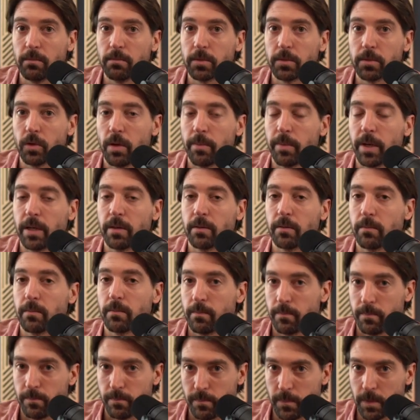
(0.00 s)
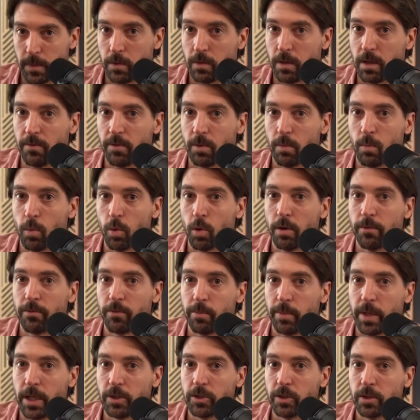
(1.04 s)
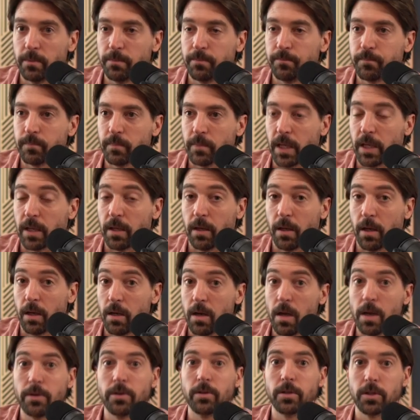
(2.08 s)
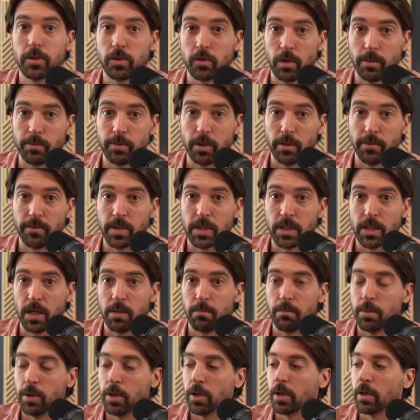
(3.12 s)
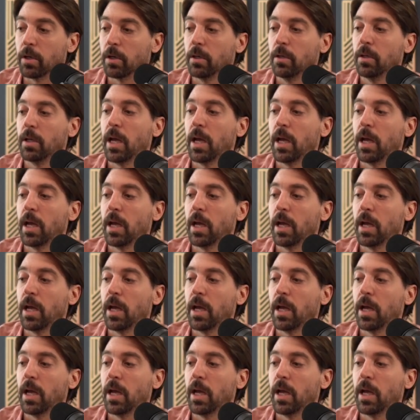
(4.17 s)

So I might, give it more information, like another description of the same book.